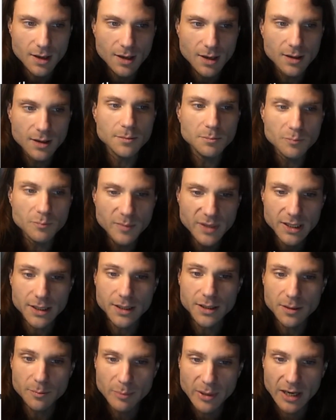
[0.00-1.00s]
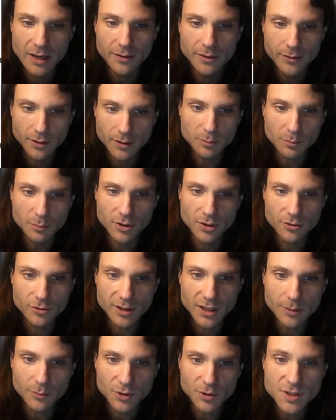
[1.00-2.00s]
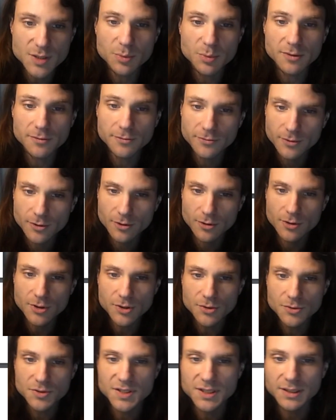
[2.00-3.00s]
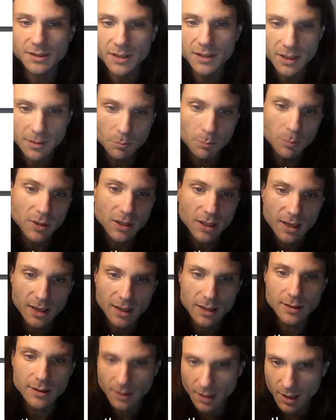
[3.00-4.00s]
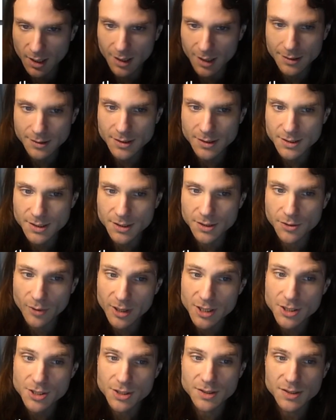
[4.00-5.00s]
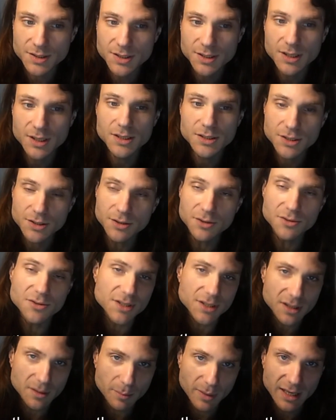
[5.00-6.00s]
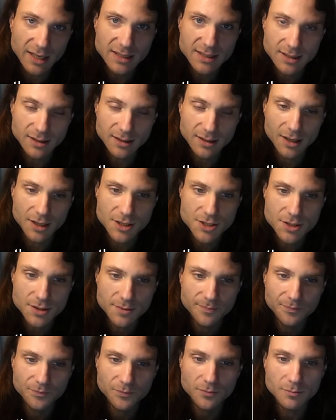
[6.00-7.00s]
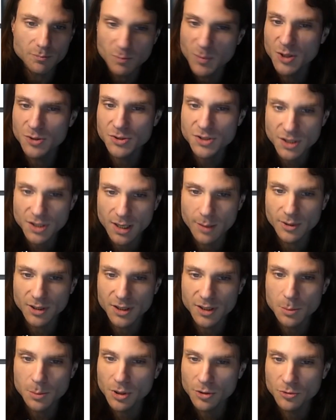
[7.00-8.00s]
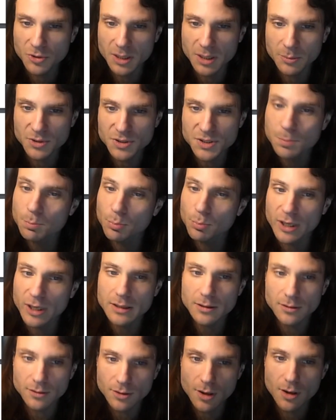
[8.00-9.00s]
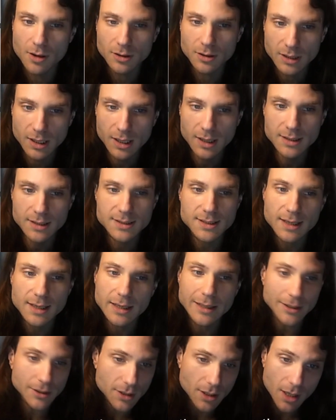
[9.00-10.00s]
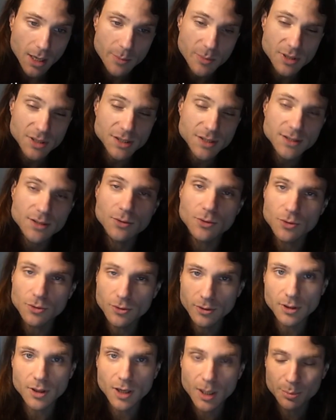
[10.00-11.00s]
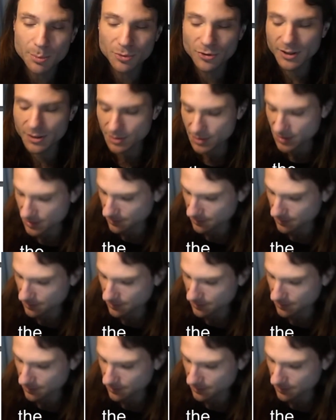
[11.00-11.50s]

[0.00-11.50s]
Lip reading: Many Python programmers prefer using implied line continuations to using a backslash. Most commonly, programmers break long lines at commas or operators.